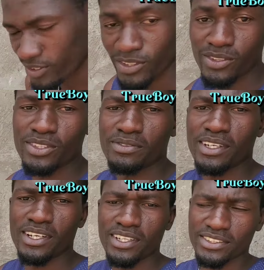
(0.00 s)
you don't
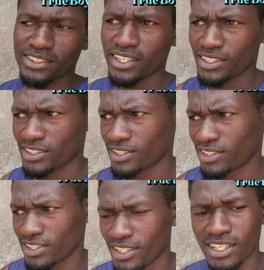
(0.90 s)
even understand.
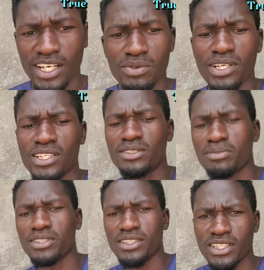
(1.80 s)
Anyway, let
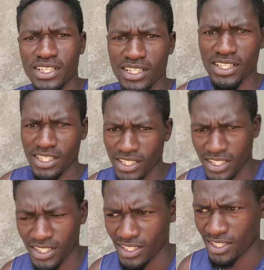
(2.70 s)
me
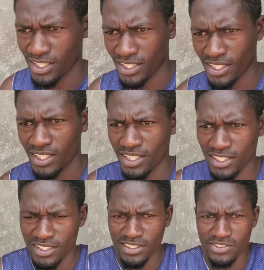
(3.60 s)

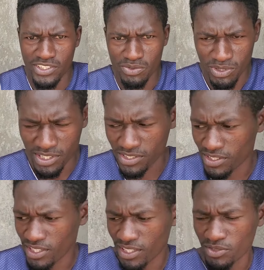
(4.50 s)
try to
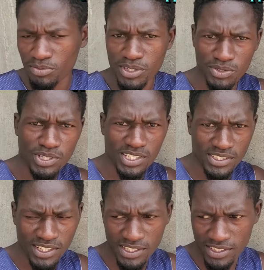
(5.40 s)
understand, to make you
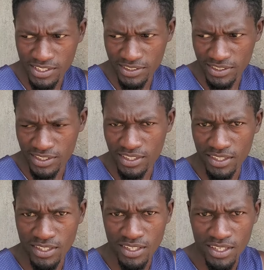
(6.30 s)
understand this.
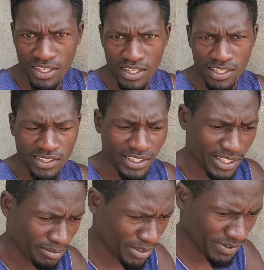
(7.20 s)

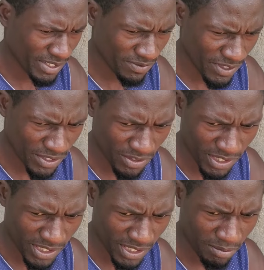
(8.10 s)
The previous video
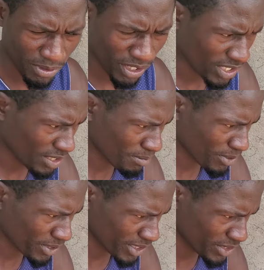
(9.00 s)
that I
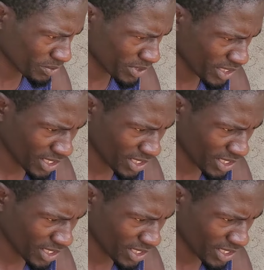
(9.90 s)
uploaded with